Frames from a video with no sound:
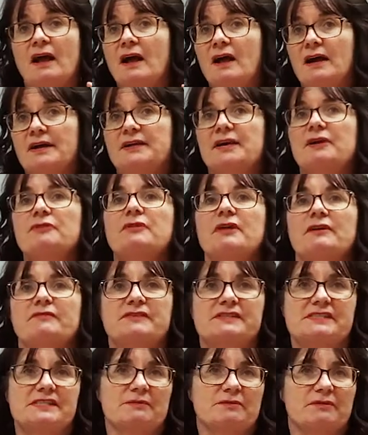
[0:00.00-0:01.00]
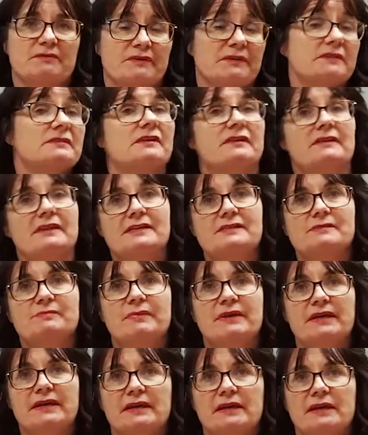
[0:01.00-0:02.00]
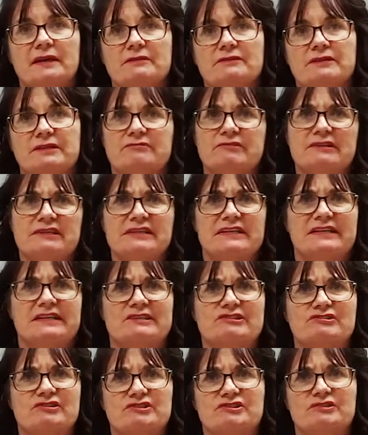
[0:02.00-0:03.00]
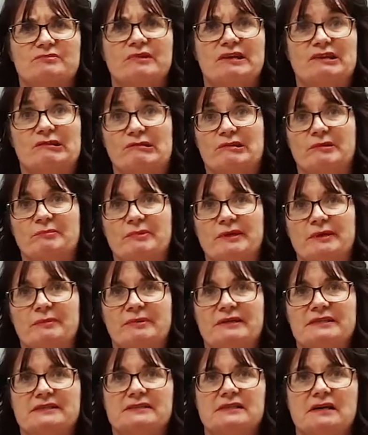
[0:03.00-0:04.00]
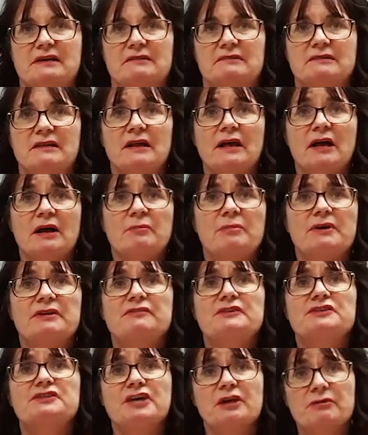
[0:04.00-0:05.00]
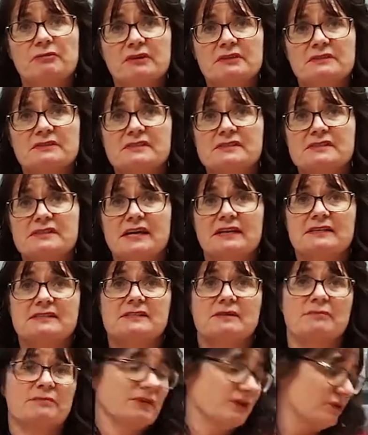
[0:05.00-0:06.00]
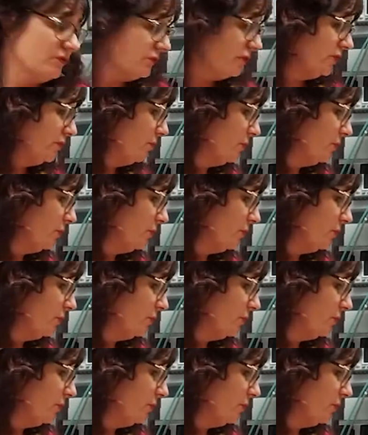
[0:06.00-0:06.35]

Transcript: I know that for some of us, and that's me included, reading the instruction manual can be a bit dull, but if you don't understand something on your